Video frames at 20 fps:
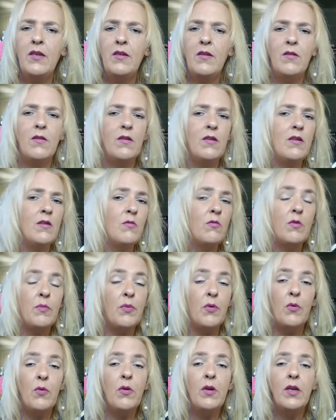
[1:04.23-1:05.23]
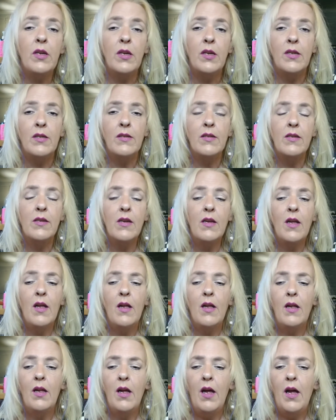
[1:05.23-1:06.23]
are not reporting it.
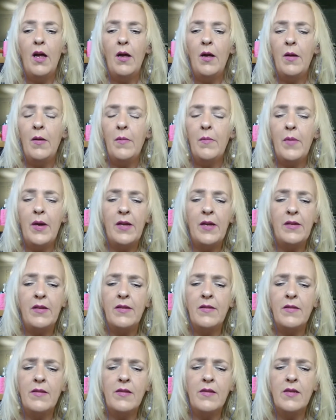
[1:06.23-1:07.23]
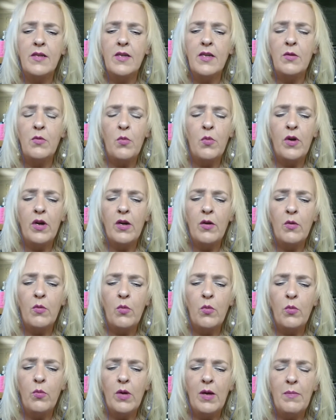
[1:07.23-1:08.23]
Um, I did see
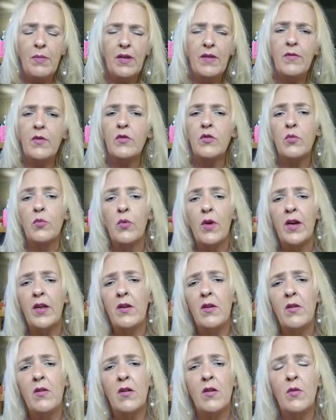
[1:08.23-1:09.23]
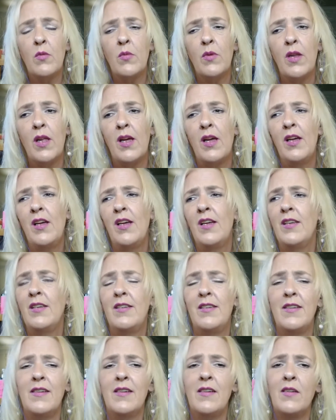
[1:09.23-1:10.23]
where I believe it was Radar
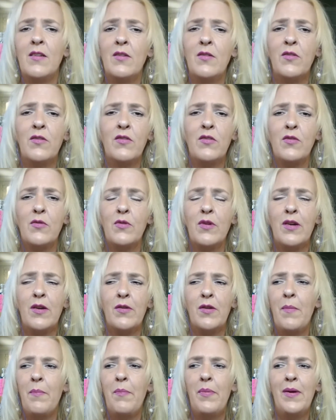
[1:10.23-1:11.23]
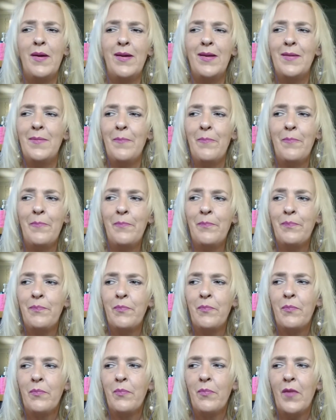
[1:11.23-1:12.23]
Online did a little story on it, but
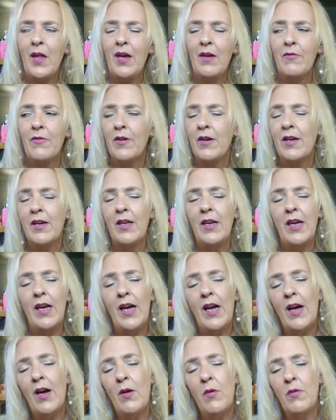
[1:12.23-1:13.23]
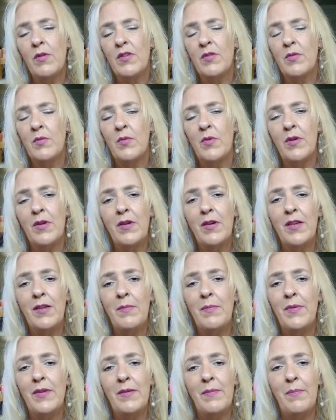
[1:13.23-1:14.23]
I forget how it was
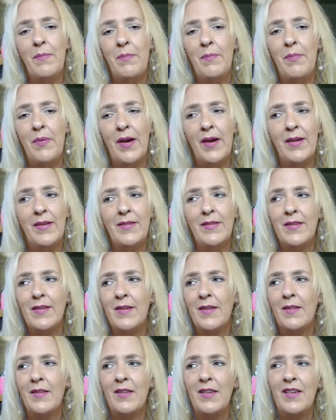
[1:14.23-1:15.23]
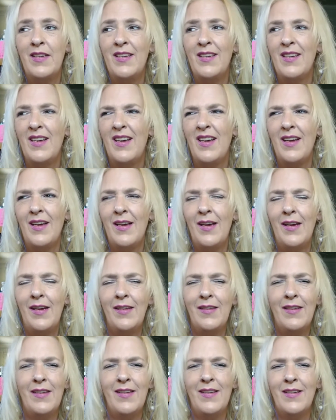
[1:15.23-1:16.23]
worded, but it basically
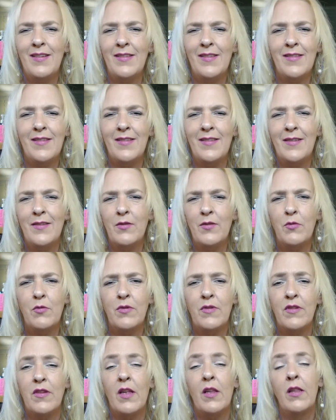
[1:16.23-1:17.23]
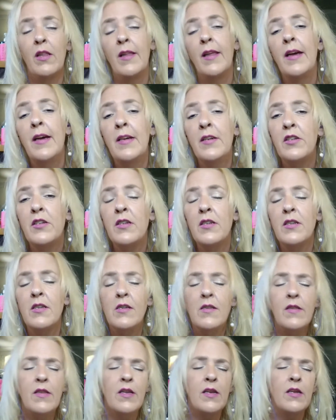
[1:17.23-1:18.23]
acted like that this was alleged
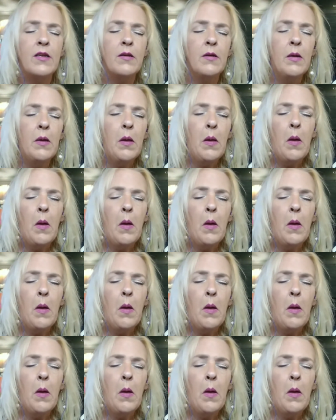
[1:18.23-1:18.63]
and that it